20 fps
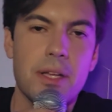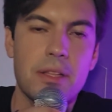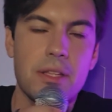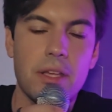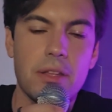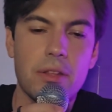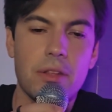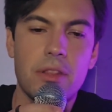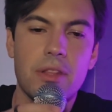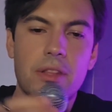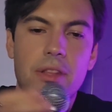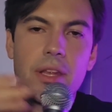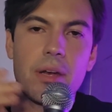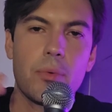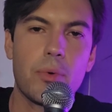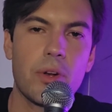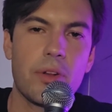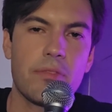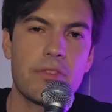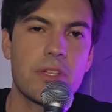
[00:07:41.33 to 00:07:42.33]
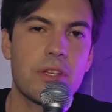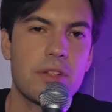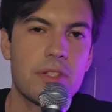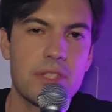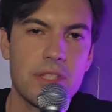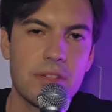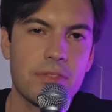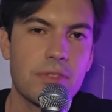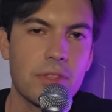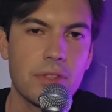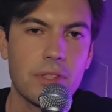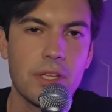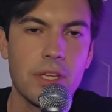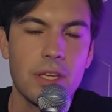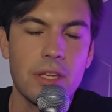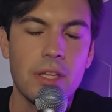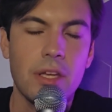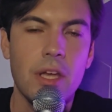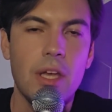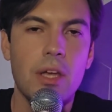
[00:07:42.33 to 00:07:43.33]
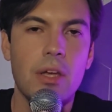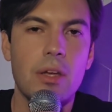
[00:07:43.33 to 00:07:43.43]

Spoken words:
the other thing that I would have done differently